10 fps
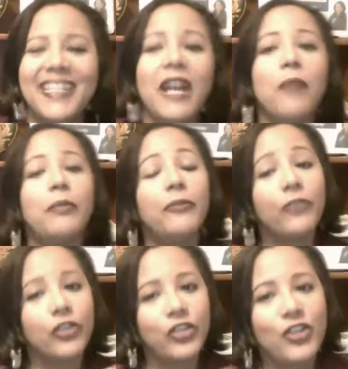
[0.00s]
But
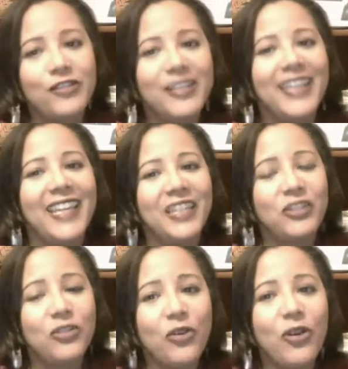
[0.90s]
for you
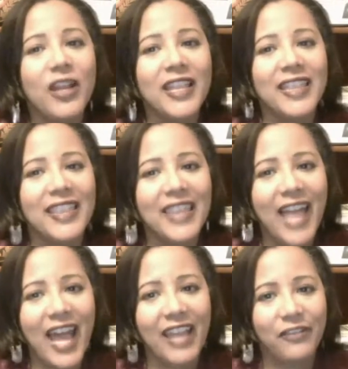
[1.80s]
in your
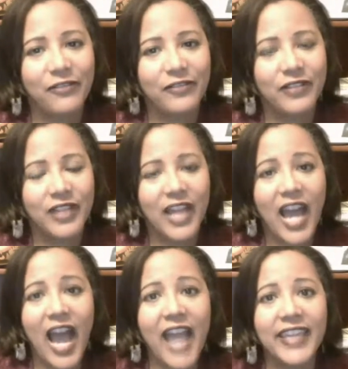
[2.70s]
life,
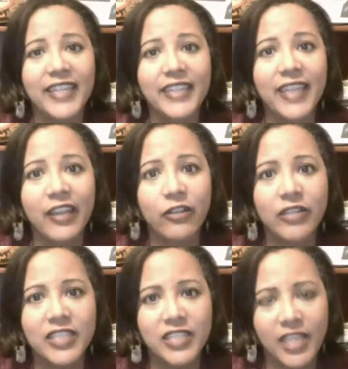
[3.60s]
I
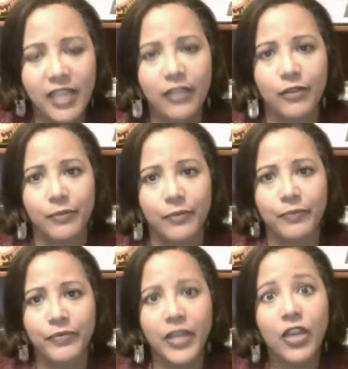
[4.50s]
guarantee
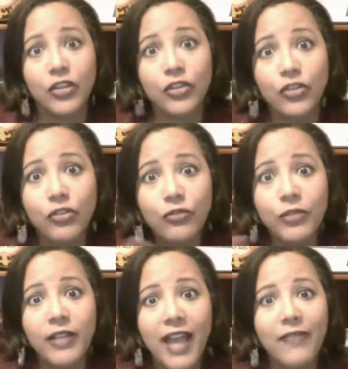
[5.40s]
you
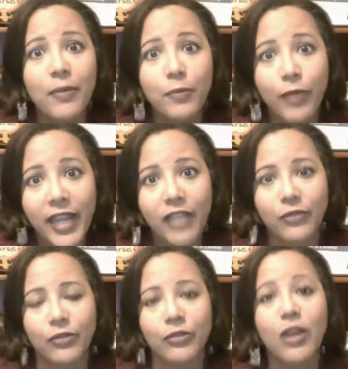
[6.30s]
will have a
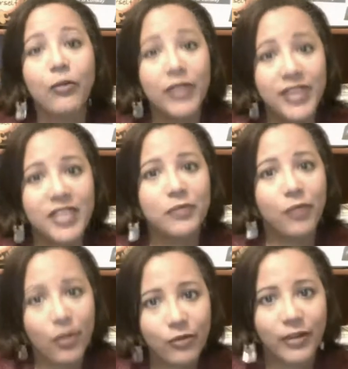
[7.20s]
breakthrough with this
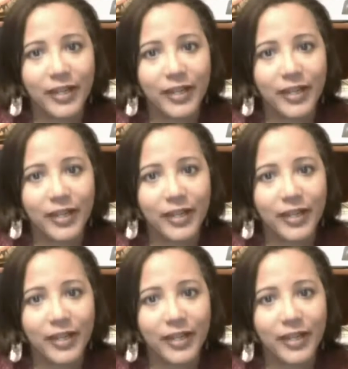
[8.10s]
program.